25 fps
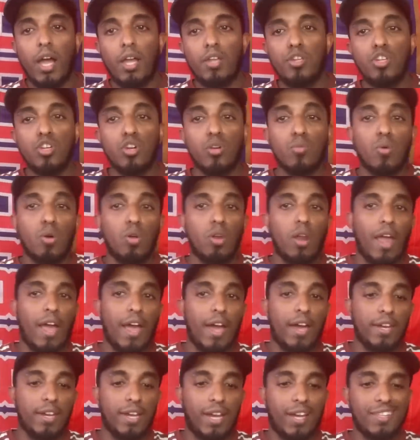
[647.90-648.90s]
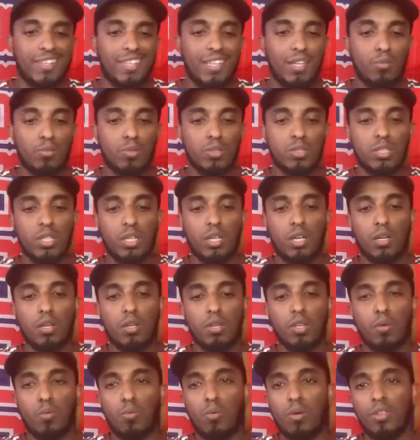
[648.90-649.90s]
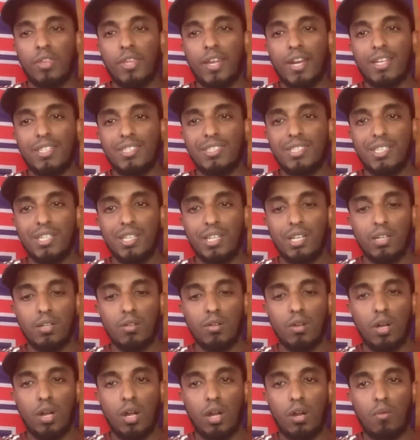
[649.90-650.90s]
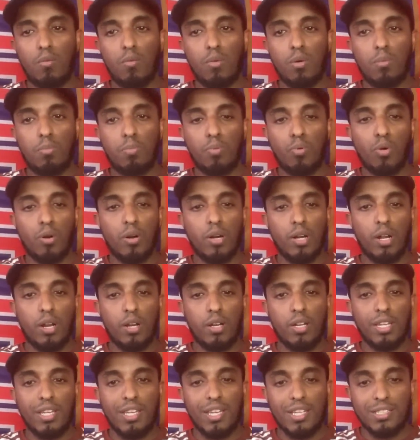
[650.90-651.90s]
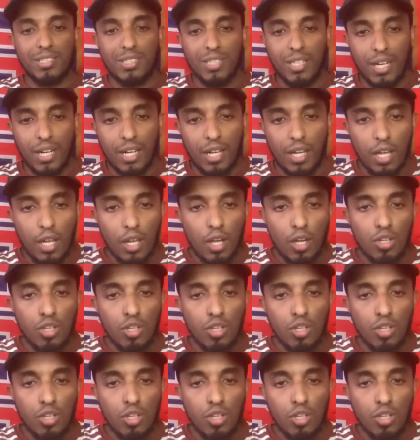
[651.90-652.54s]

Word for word: Eurolad, I think, was the, the one that I seen uh, reported on it yesterday.